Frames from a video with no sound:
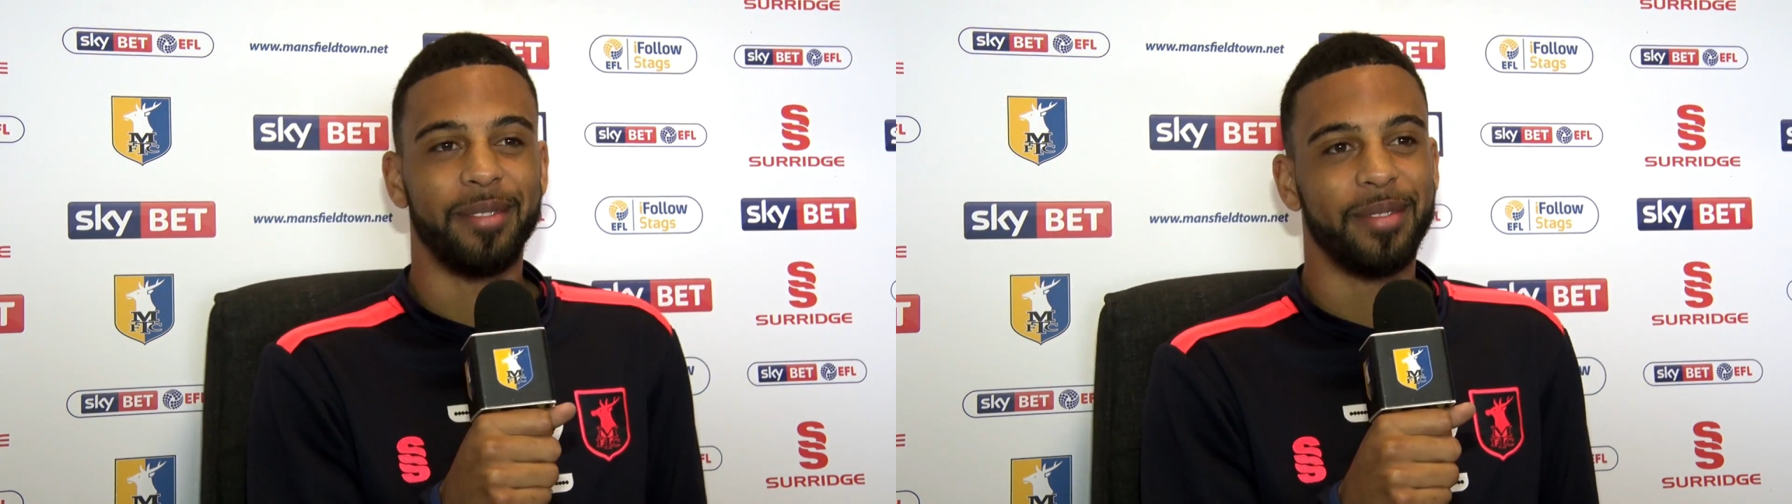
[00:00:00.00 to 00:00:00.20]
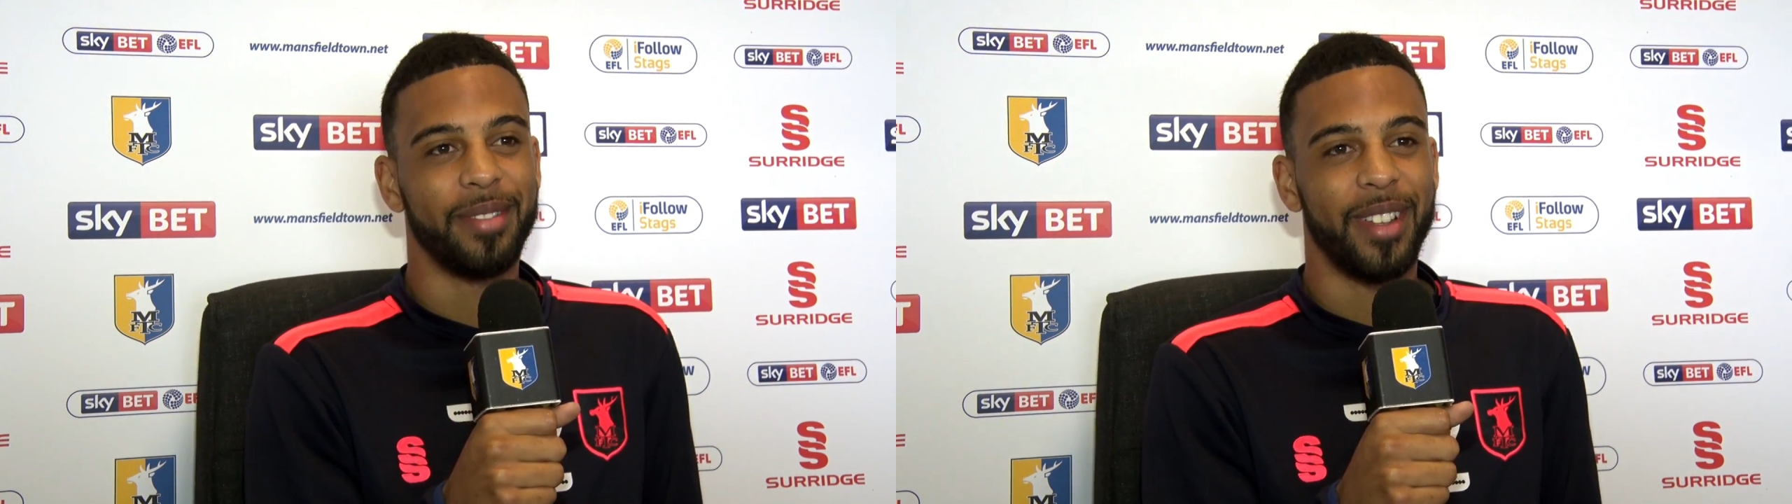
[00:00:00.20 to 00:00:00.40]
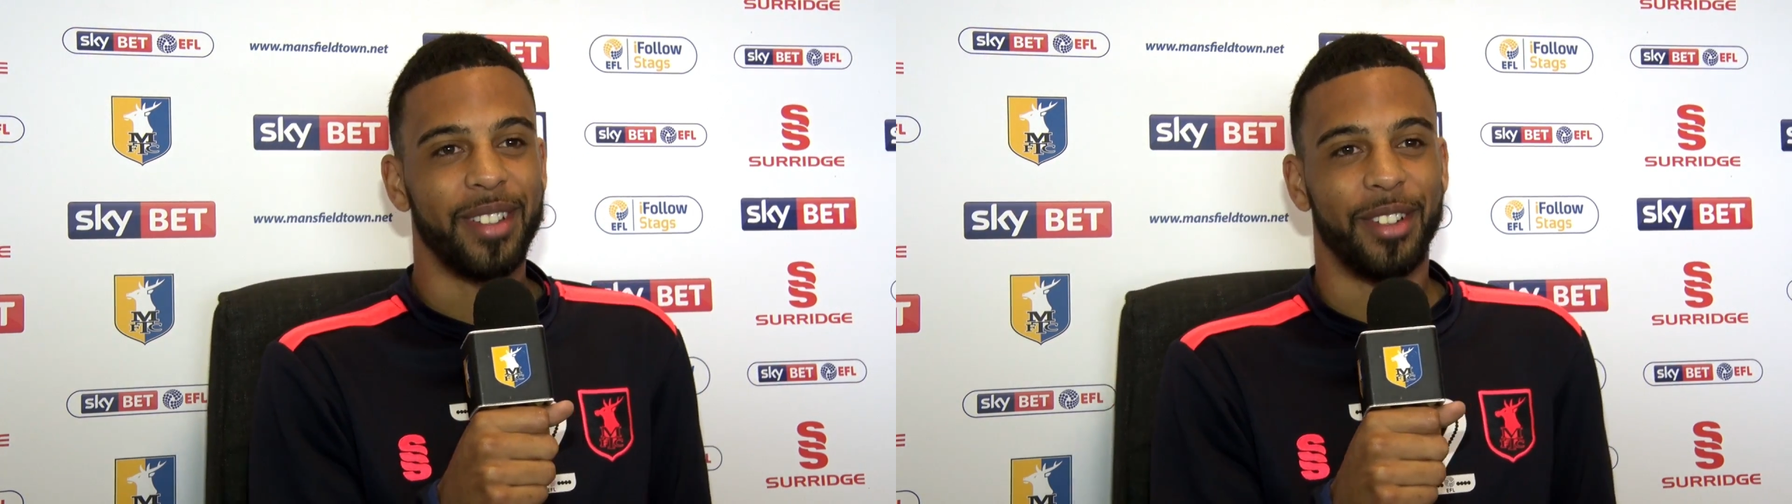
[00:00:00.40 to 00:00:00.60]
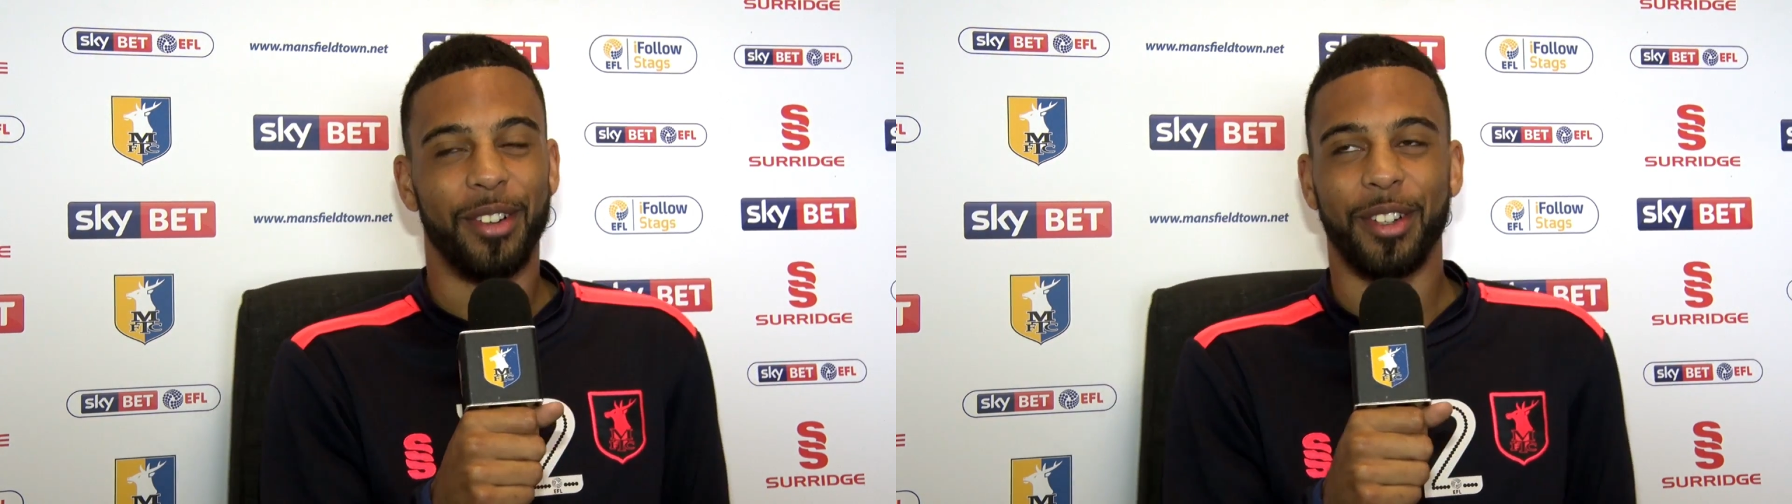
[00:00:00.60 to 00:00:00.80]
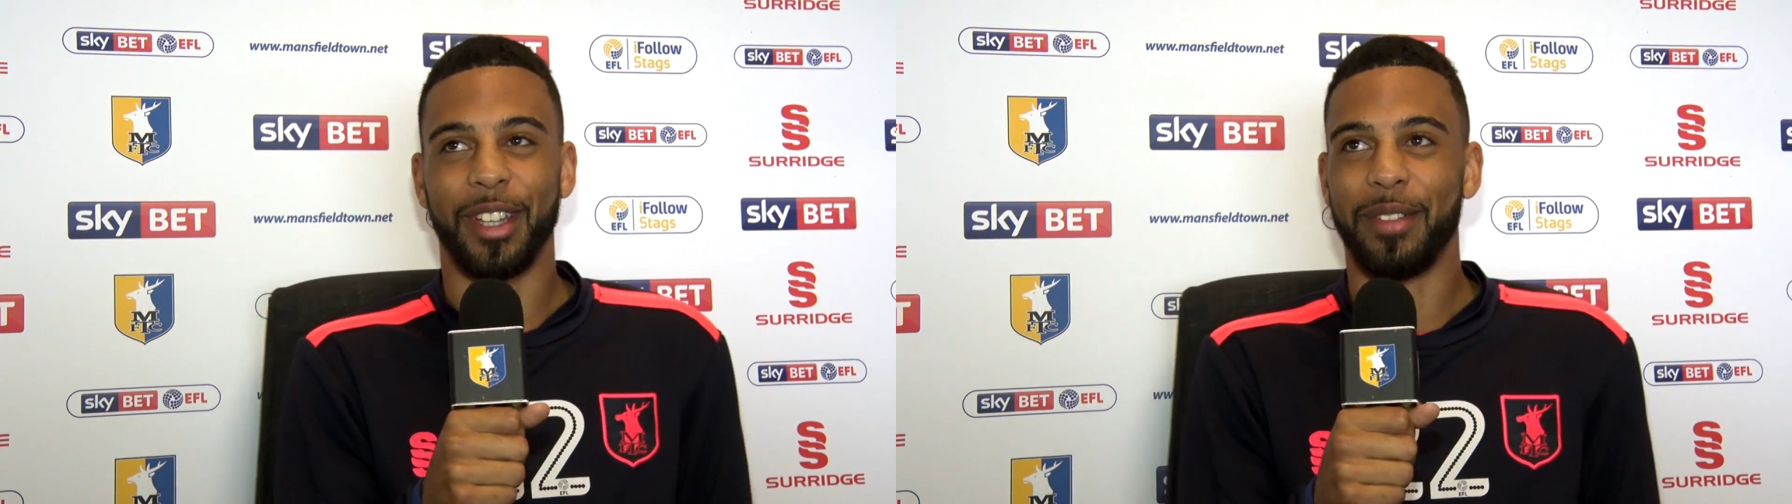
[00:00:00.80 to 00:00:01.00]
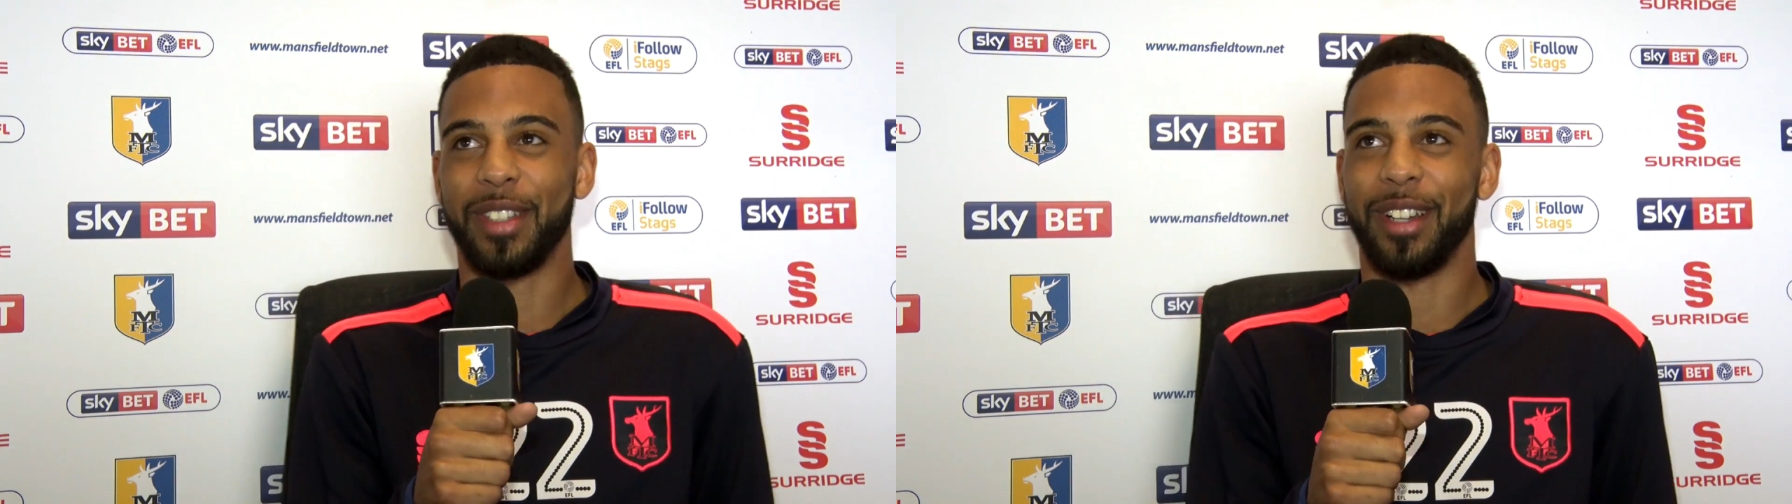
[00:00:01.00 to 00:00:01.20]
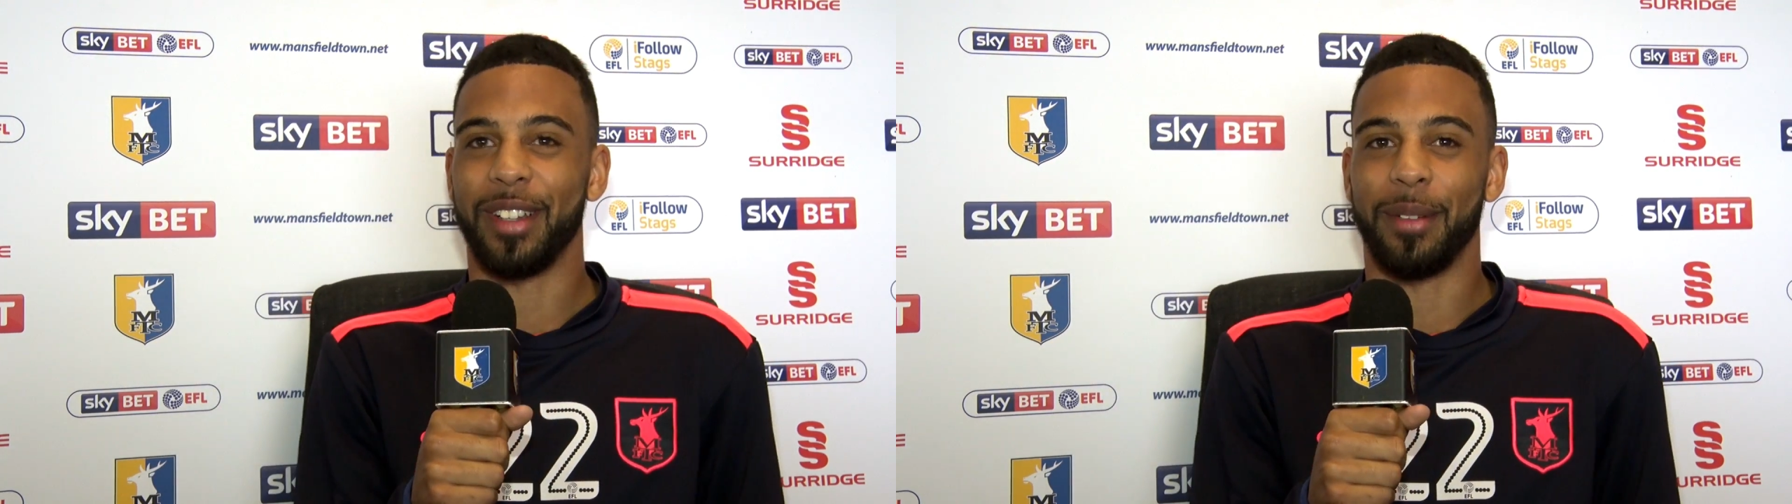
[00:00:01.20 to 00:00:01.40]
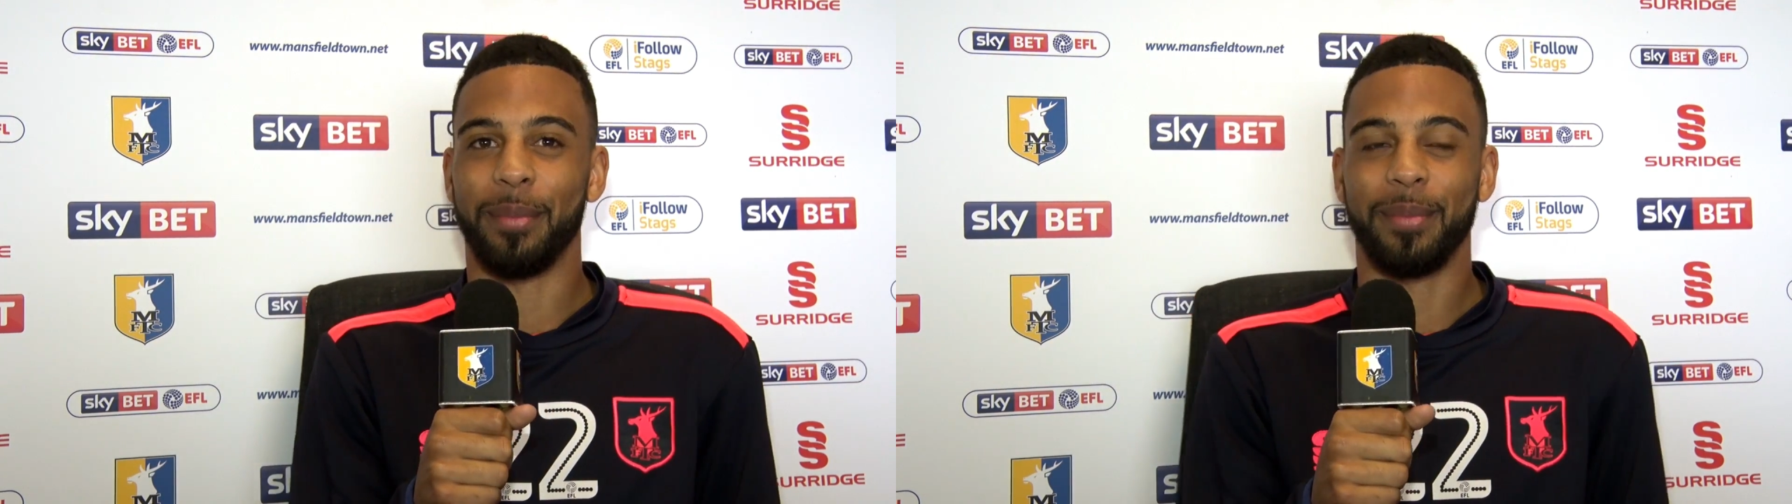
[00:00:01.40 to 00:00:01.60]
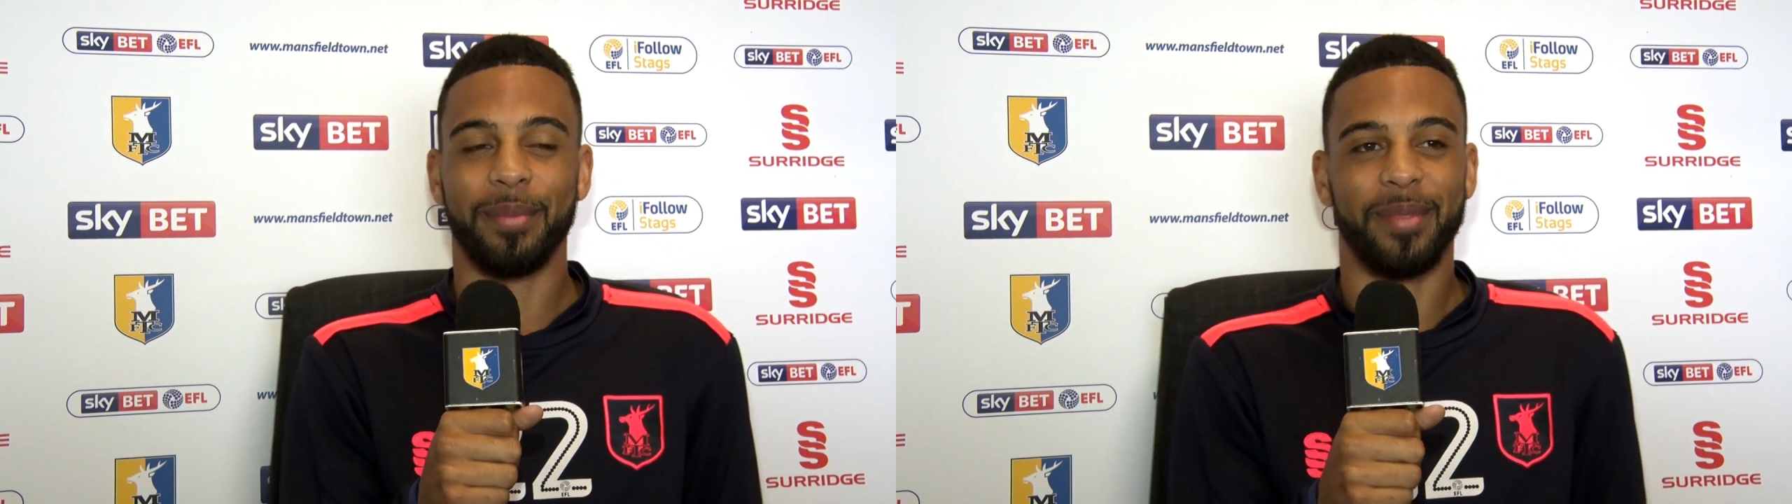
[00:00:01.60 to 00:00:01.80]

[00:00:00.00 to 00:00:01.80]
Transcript: I don't know if I can give it out to them.